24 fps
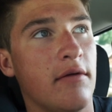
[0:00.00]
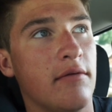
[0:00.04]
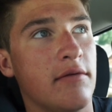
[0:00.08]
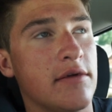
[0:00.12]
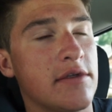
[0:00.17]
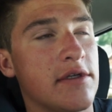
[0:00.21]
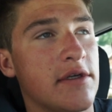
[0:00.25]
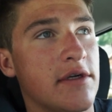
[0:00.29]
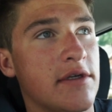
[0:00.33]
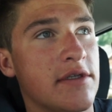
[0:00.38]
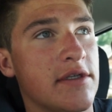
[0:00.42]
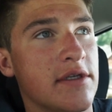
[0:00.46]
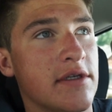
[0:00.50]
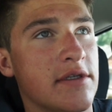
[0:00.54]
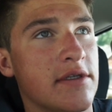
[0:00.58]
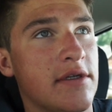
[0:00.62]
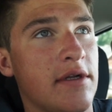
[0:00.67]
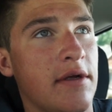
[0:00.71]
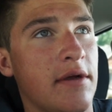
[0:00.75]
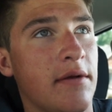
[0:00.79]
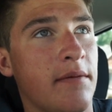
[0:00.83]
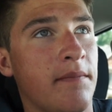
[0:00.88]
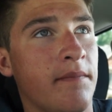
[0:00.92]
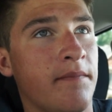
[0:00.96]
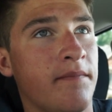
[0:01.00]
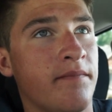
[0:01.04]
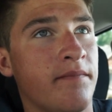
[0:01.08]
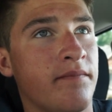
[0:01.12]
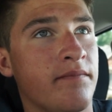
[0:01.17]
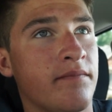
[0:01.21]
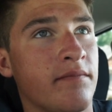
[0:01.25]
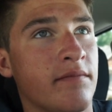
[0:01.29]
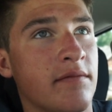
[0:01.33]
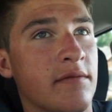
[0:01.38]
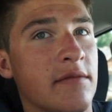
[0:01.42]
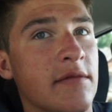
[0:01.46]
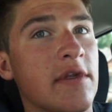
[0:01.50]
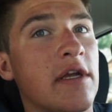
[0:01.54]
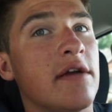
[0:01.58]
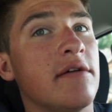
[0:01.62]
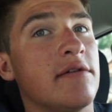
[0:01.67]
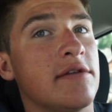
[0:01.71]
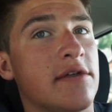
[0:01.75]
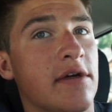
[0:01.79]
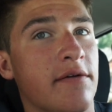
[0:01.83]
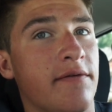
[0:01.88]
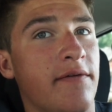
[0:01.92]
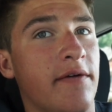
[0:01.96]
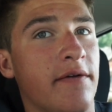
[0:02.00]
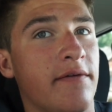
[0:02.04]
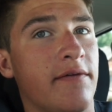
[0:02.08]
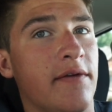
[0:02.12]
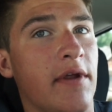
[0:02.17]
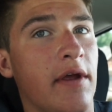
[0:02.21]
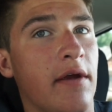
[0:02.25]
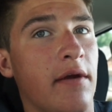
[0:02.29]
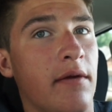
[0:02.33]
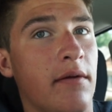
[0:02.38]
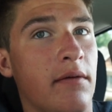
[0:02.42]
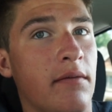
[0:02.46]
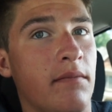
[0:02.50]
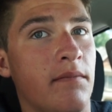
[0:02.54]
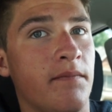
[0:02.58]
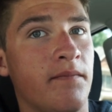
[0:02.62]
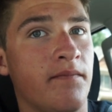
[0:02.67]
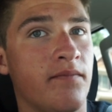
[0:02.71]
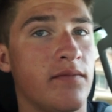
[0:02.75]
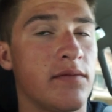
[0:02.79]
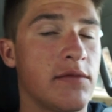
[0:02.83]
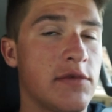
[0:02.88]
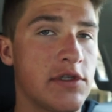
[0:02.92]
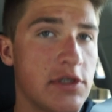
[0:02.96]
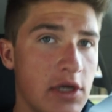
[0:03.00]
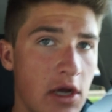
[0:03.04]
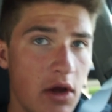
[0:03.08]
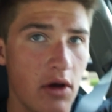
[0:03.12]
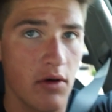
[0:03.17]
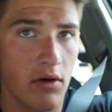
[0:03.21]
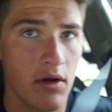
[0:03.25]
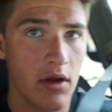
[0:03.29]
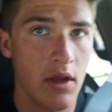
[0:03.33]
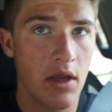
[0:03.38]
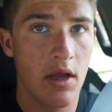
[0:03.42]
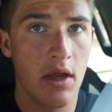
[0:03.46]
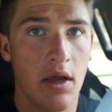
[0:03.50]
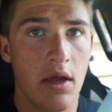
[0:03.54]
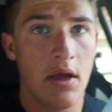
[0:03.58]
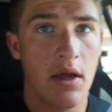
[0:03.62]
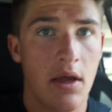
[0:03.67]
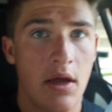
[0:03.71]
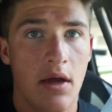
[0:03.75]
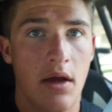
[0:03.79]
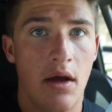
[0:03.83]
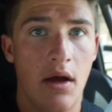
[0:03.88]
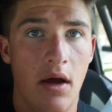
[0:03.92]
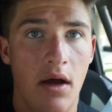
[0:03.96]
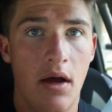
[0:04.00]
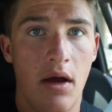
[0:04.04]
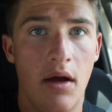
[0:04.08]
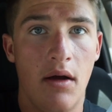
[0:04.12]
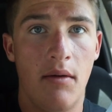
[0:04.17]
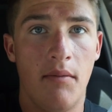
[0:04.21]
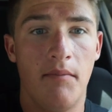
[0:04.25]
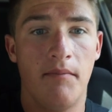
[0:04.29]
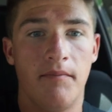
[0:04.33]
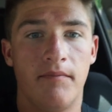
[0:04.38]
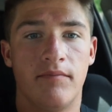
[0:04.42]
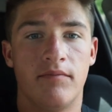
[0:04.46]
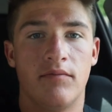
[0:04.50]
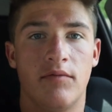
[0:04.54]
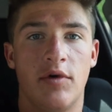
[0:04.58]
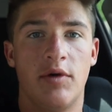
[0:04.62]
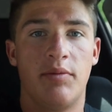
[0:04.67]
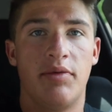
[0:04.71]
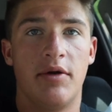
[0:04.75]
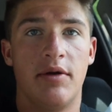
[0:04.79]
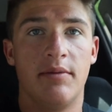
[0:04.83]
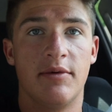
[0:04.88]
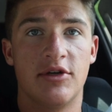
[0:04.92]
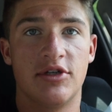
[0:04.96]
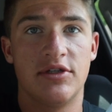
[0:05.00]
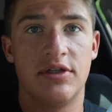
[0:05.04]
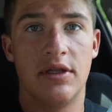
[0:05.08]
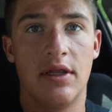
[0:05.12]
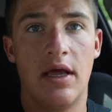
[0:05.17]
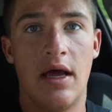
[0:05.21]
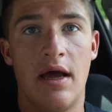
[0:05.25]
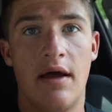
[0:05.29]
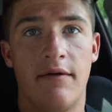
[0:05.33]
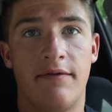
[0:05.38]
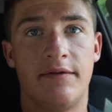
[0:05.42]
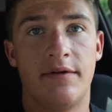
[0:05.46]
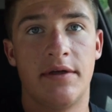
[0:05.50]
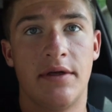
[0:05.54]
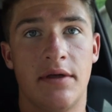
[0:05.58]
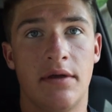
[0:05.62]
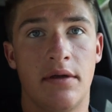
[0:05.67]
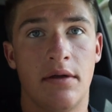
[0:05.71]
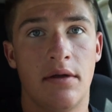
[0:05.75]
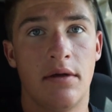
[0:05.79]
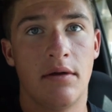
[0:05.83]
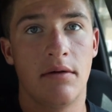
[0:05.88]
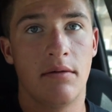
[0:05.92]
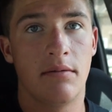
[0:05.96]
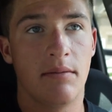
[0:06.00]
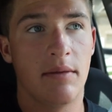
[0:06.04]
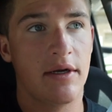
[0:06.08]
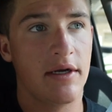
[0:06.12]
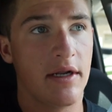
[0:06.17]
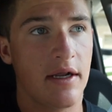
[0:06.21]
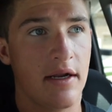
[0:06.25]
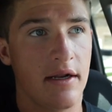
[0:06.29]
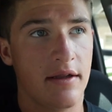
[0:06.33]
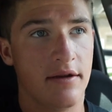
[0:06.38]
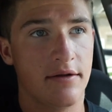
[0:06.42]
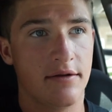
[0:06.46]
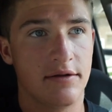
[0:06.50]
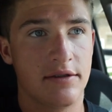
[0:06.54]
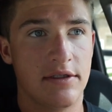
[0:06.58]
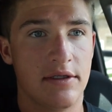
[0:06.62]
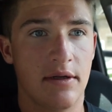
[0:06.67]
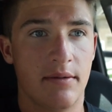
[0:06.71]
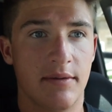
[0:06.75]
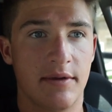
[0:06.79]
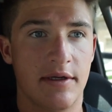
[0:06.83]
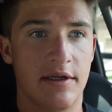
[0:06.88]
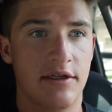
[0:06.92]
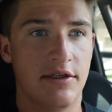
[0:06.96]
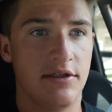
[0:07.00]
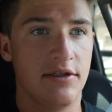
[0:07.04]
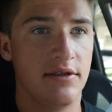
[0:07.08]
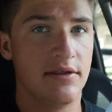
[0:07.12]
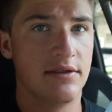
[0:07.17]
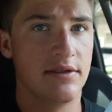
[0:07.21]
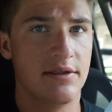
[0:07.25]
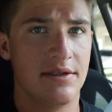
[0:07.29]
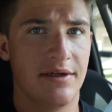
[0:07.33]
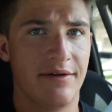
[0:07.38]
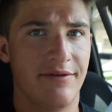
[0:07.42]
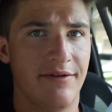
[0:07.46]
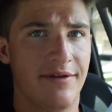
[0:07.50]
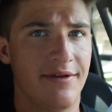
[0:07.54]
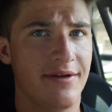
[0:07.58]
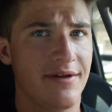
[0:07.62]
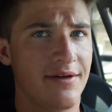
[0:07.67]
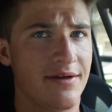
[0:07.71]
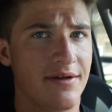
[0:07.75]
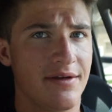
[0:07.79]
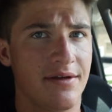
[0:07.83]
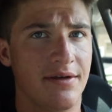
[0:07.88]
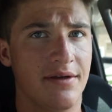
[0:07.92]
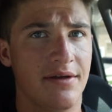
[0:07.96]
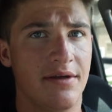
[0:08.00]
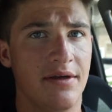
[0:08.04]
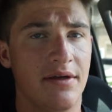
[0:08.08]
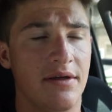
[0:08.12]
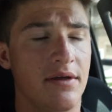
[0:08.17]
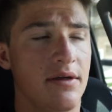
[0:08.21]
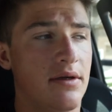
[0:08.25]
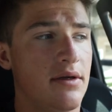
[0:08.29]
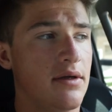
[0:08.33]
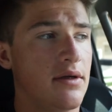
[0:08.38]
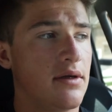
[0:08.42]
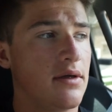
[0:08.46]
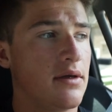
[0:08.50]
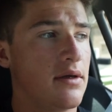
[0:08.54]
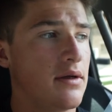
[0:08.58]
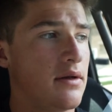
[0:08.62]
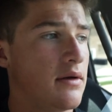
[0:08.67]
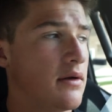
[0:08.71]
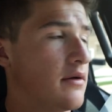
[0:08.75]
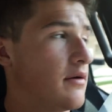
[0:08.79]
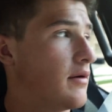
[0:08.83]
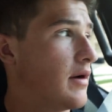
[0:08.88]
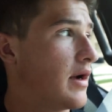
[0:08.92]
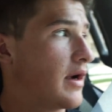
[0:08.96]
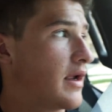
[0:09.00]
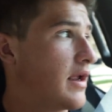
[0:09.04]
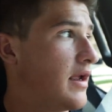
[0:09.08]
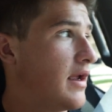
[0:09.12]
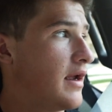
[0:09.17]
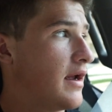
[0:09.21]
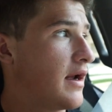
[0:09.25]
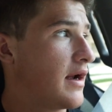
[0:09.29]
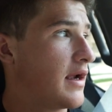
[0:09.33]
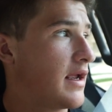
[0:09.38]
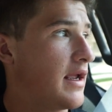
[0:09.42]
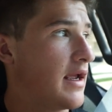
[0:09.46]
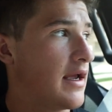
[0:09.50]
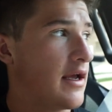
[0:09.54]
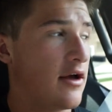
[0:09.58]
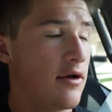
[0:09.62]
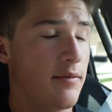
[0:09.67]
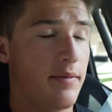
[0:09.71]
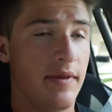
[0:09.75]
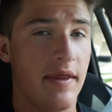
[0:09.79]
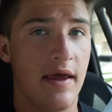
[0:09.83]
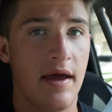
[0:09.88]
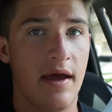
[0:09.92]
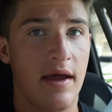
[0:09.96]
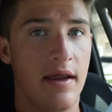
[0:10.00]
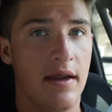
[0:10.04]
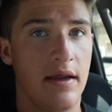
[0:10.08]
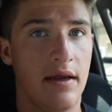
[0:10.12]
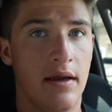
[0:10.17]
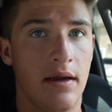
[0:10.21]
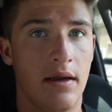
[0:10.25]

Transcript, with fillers: was it our sixth day it was our fifth day so um we pretty much left my dad had the stomach issues and everything and you know, I can't I can't help that.